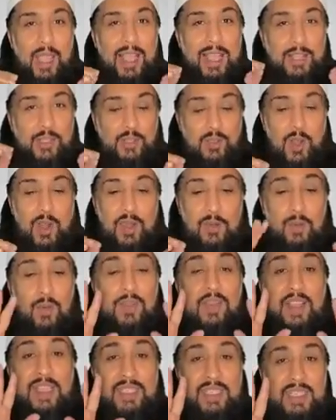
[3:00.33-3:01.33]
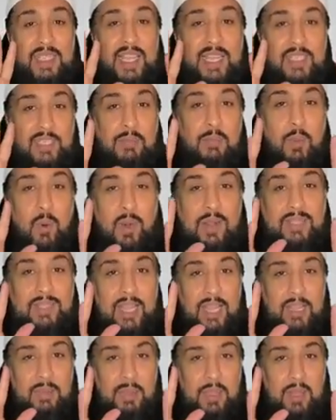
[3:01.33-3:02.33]
start off with 6 more
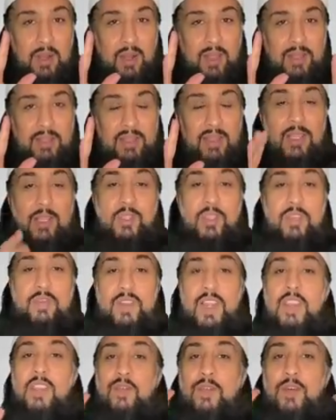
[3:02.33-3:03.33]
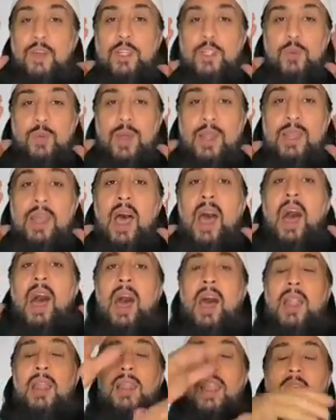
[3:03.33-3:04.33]
takbirat. So you've done the first one,
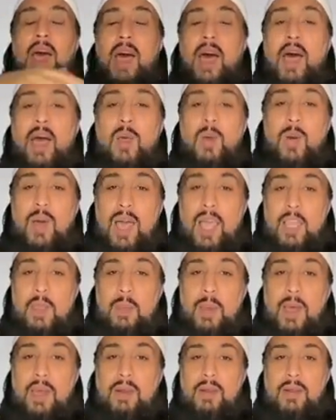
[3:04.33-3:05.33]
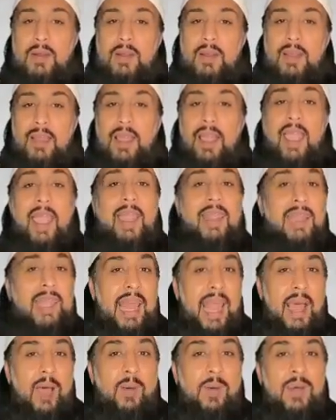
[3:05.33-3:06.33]
Allahu Akbar. And
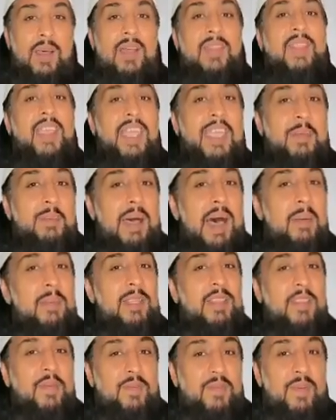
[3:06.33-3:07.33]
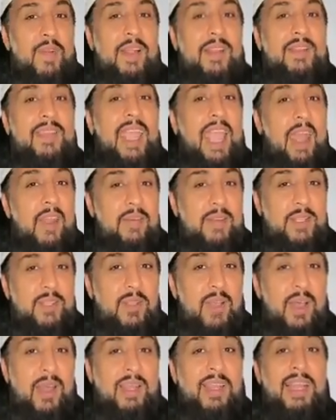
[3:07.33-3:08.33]
now the Imam at the front carries
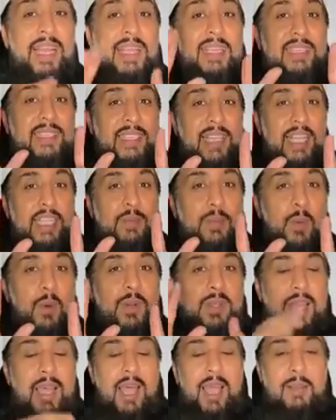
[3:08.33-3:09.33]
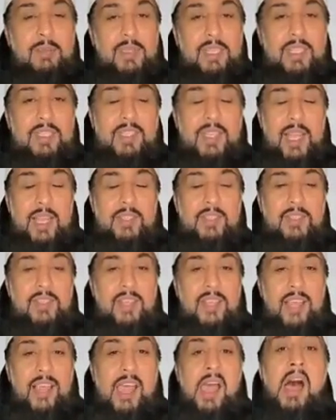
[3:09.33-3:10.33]
on 6 more times. He says,
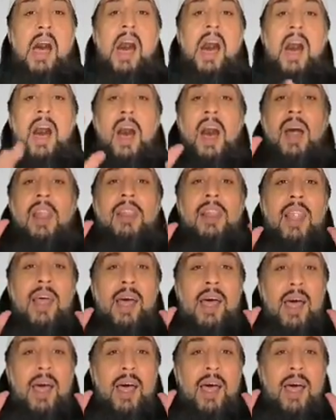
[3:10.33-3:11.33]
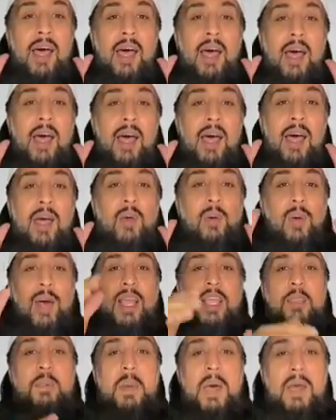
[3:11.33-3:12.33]
Allahu
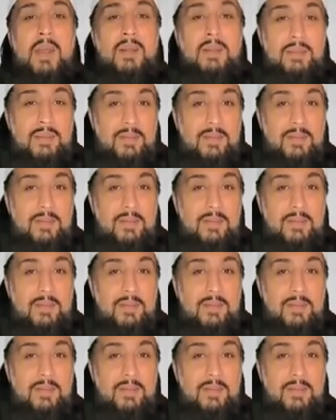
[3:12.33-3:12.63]
Akbar,